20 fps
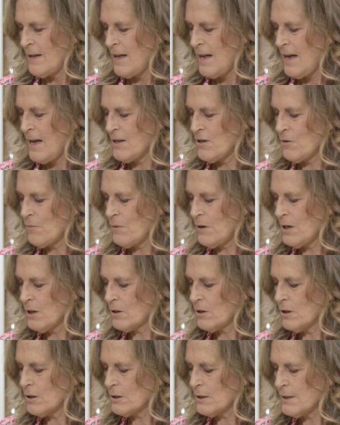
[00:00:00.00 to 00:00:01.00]
And you want to
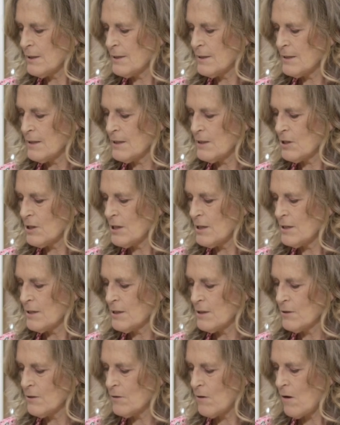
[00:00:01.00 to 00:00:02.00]
cook this dish
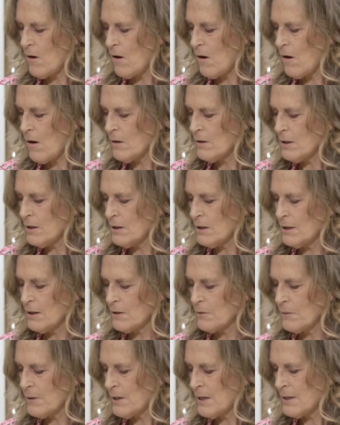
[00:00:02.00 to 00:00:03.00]
until all the
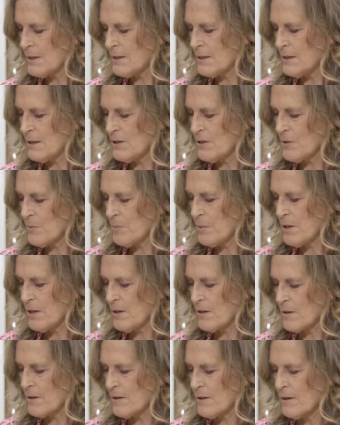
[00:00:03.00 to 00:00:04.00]
liquid has
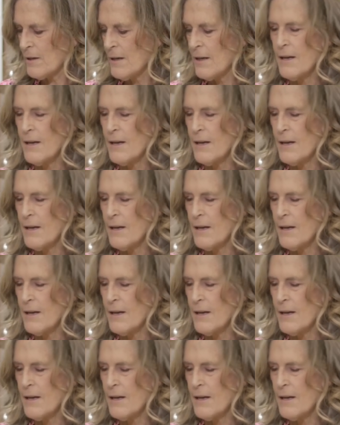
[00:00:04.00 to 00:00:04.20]
disappeared,